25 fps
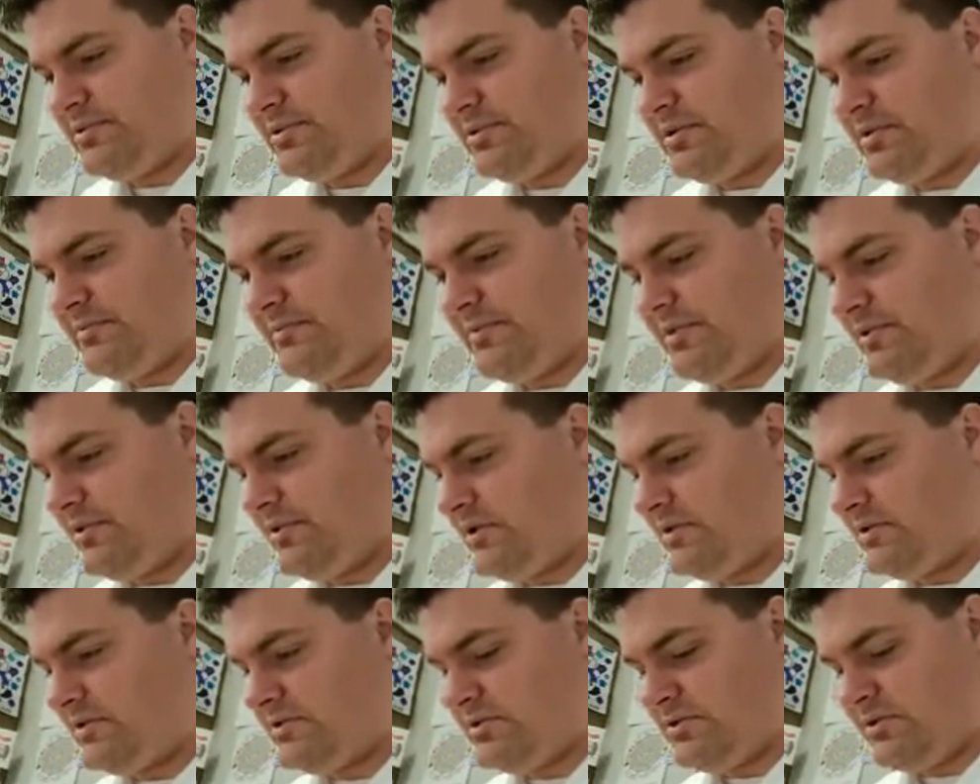up your
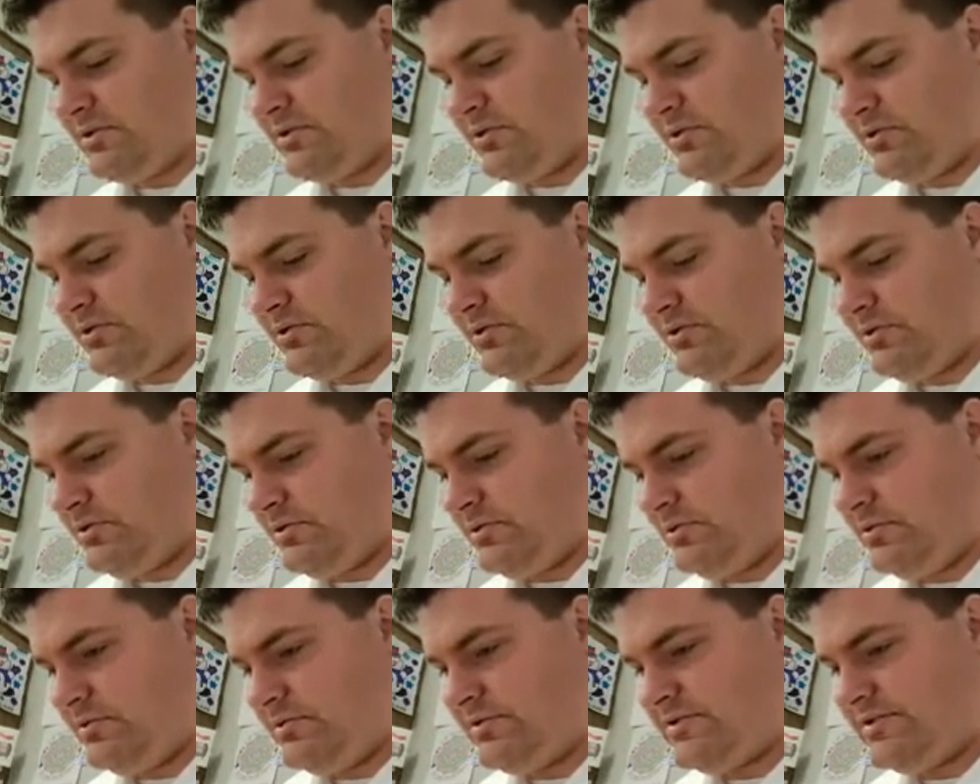
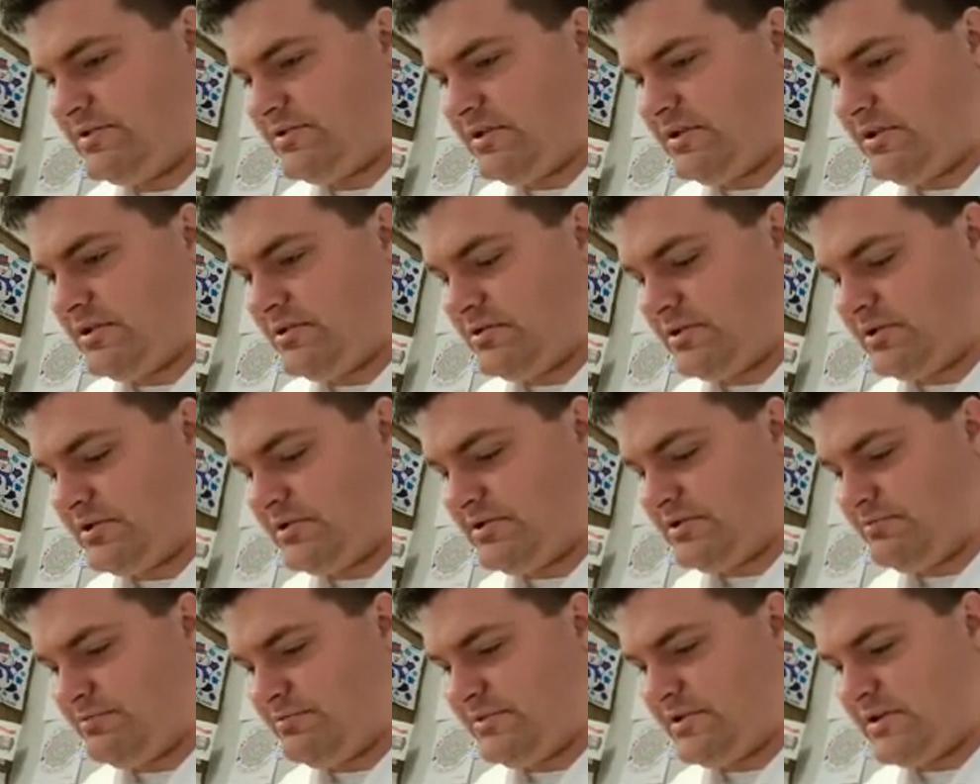integral 0 to
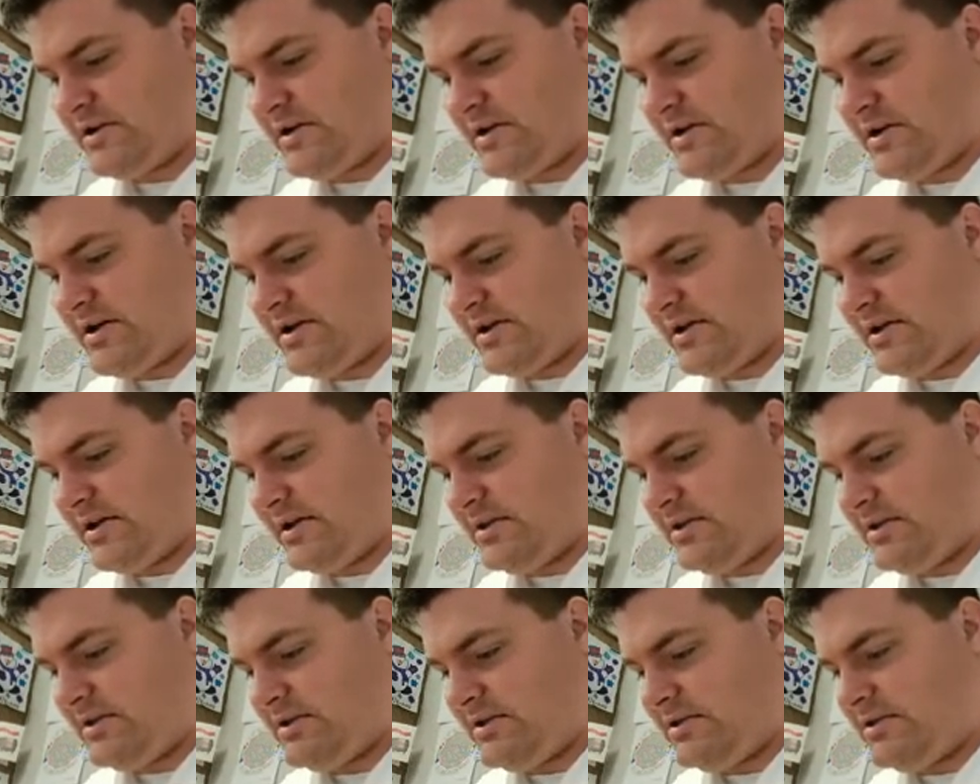2
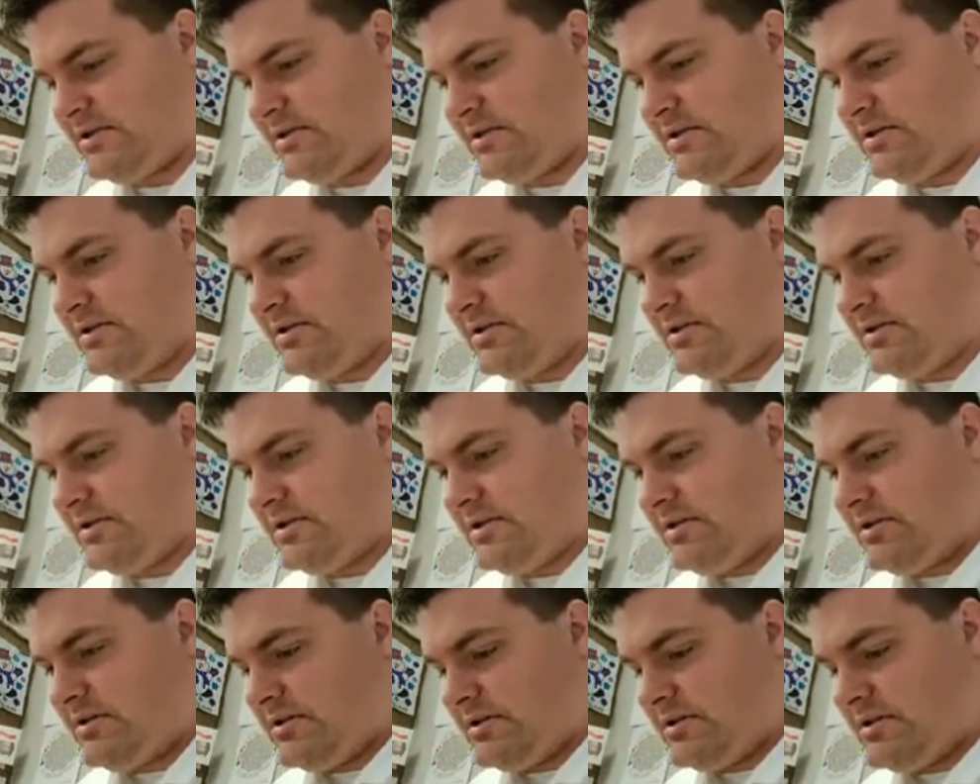pi
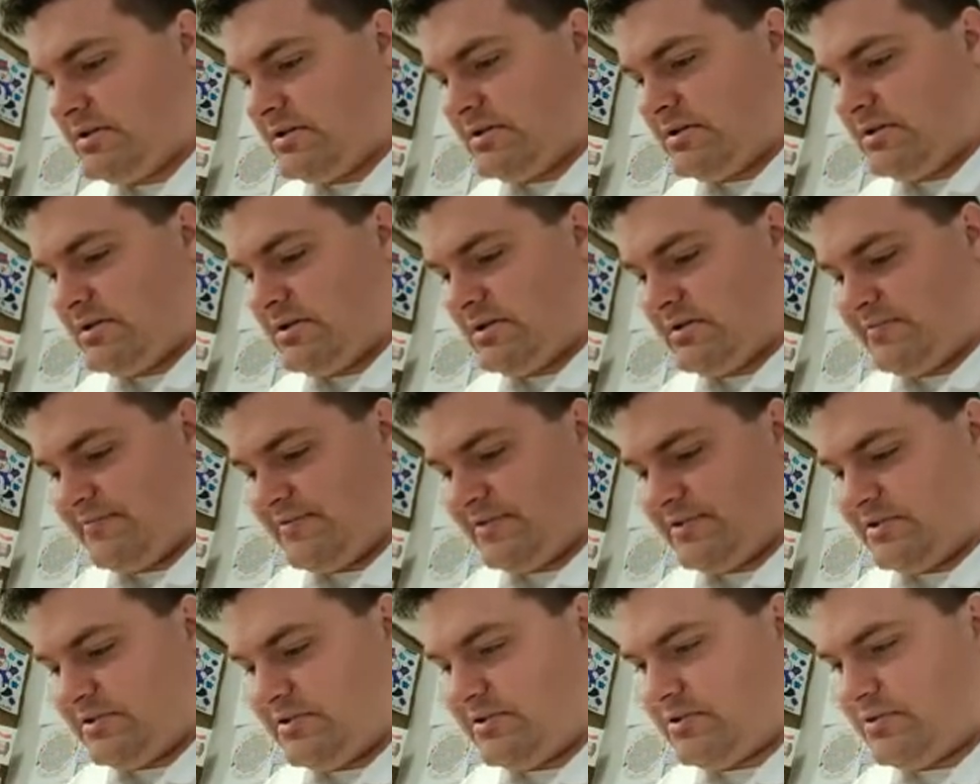of
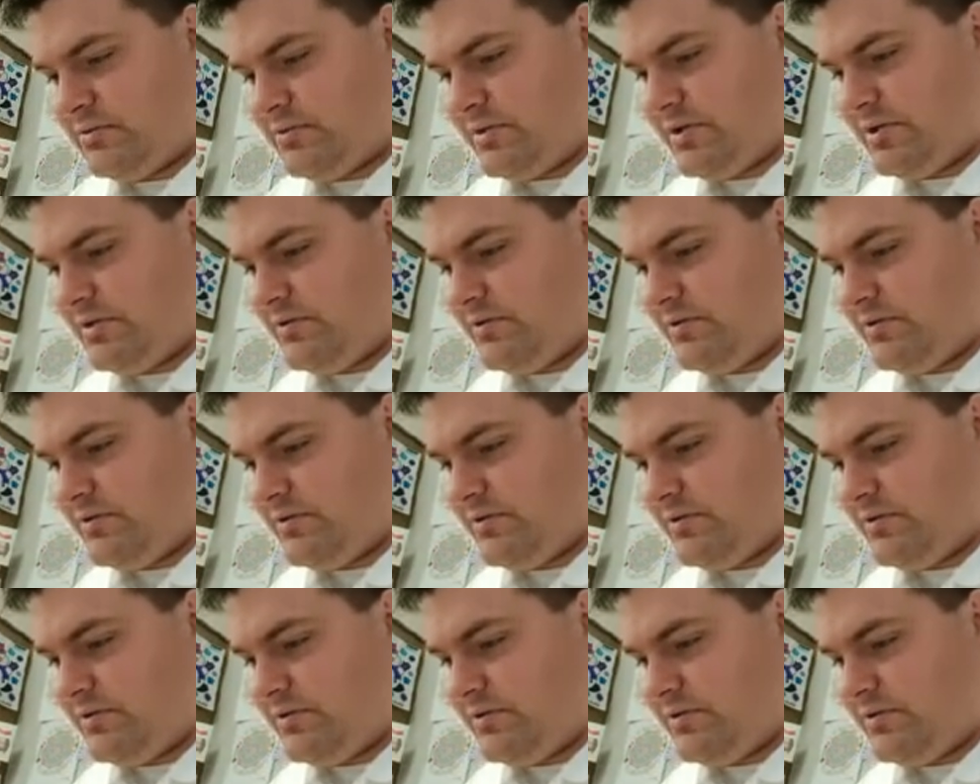the square